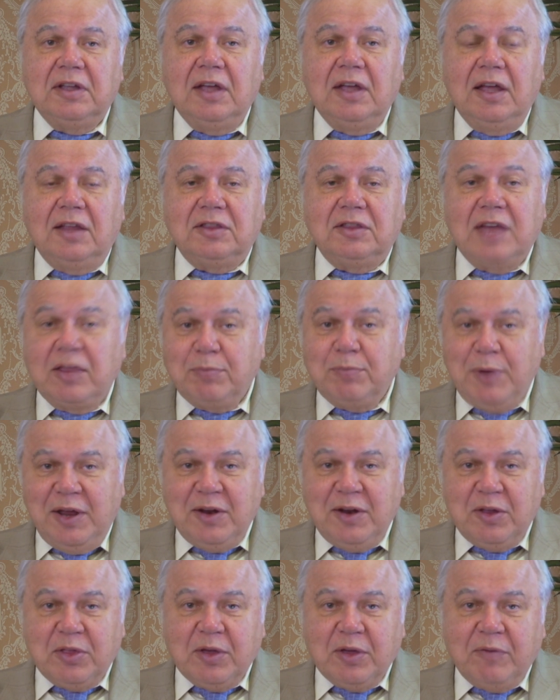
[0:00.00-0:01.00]
That
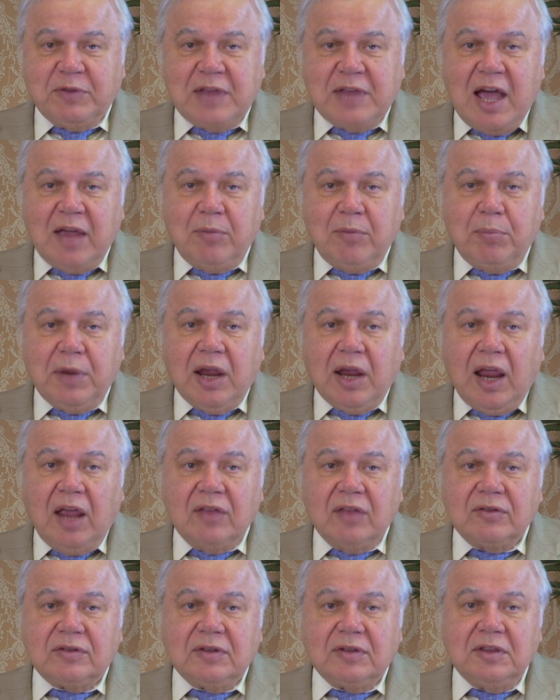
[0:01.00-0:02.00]
period of time
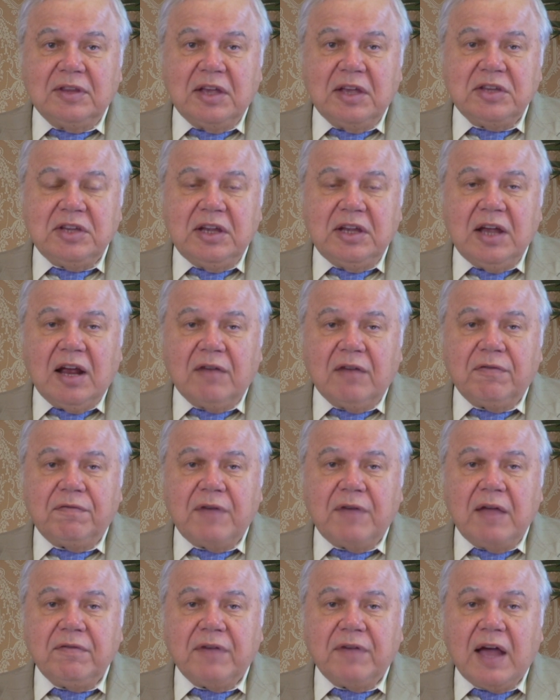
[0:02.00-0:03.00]
begins in the year
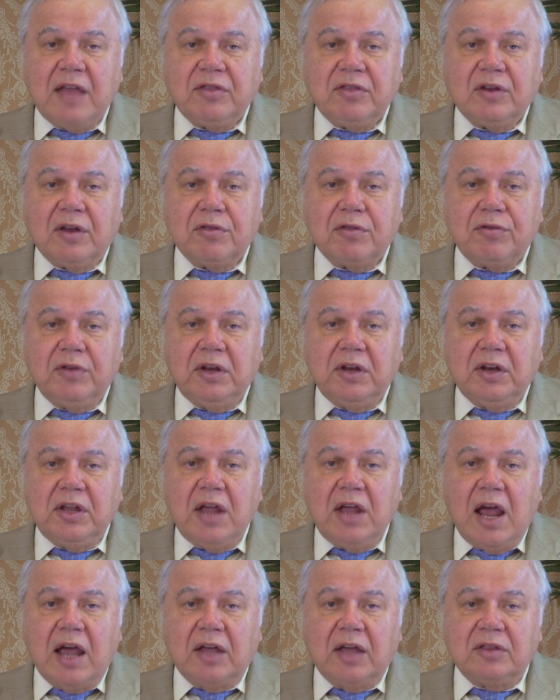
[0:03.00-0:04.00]

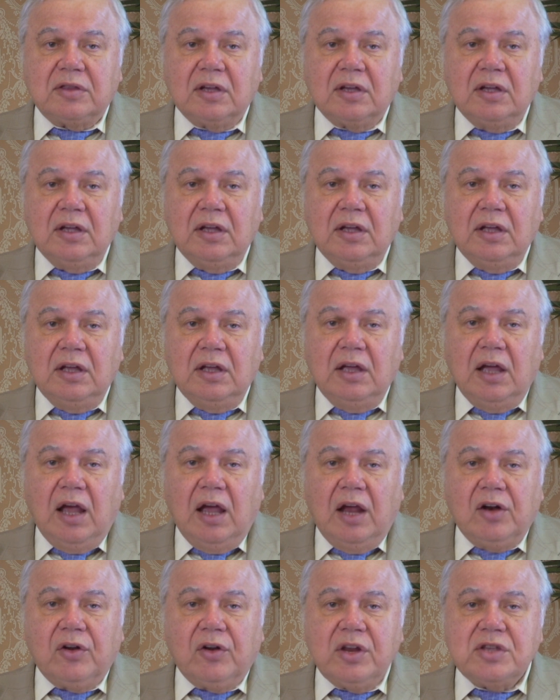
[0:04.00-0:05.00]
538
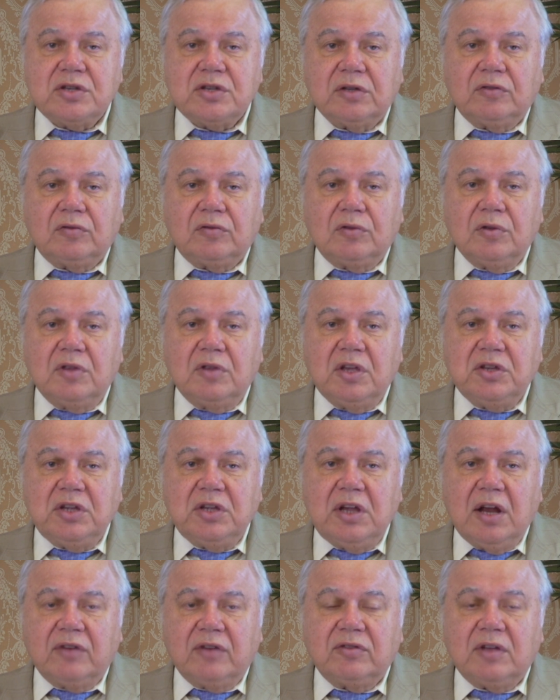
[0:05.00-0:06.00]
and reaches to the
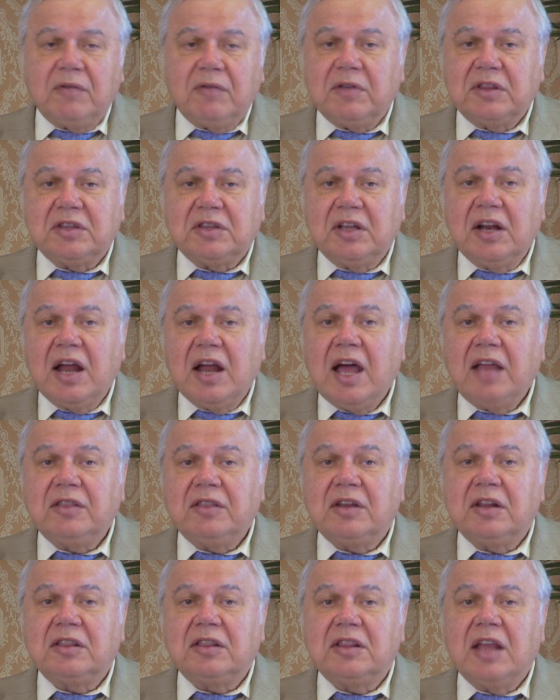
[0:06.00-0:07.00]
year
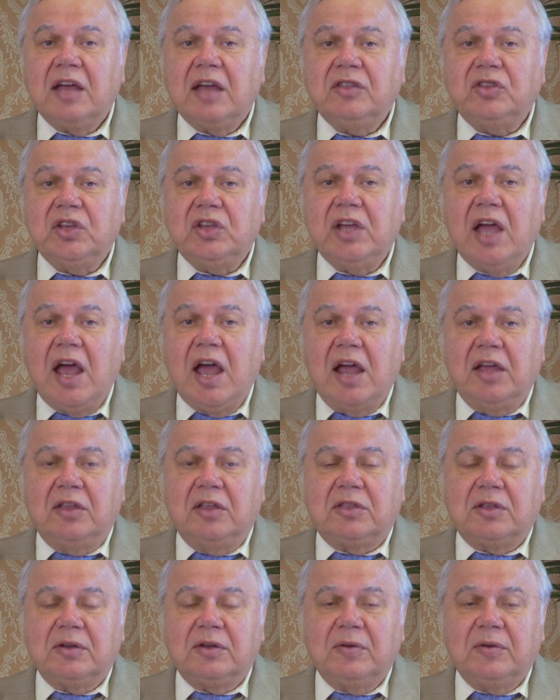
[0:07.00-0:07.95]
1798.